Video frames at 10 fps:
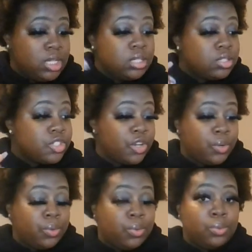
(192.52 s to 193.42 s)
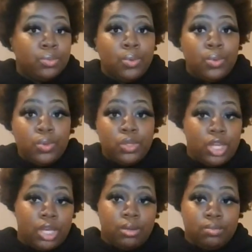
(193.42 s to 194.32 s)
So,
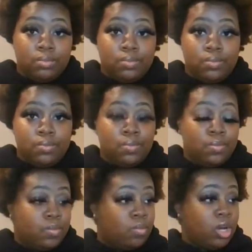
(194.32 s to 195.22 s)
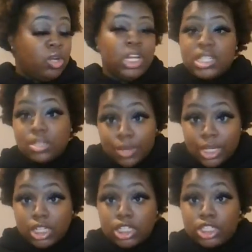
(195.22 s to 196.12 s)
yeah. I'm looking for what
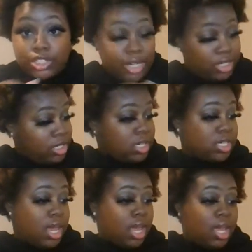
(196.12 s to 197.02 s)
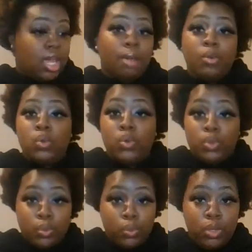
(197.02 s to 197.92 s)
the instructions say. I'm going to
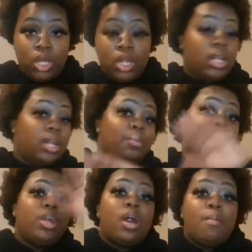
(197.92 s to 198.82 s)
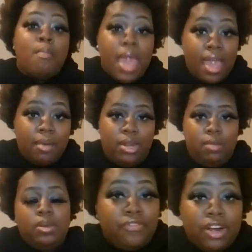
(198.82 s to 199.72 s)
do it. Then I'm going to come back. But I'm
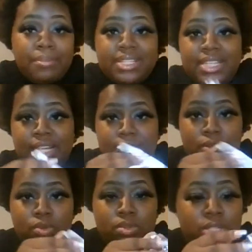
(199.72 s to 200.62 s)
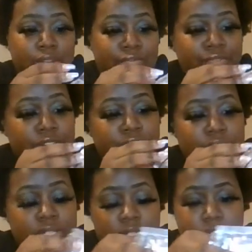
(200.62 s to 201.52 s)
going to vermicelli noodles in first.